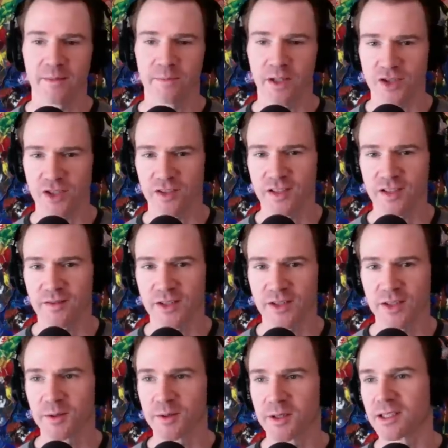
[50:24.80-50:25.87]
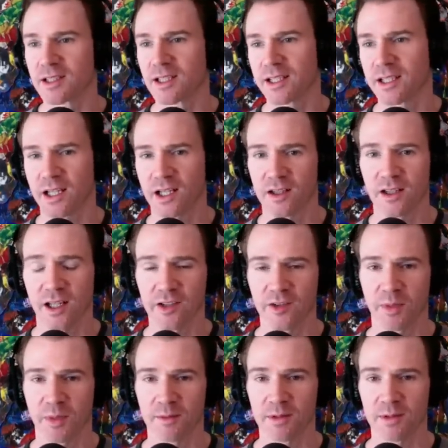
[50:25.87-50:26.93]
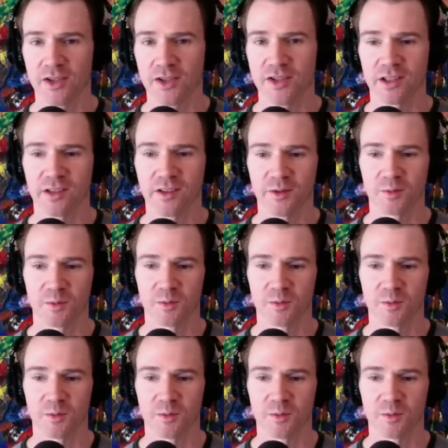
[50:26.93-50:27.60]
a bunch of stuff to it. Like Carrie as published is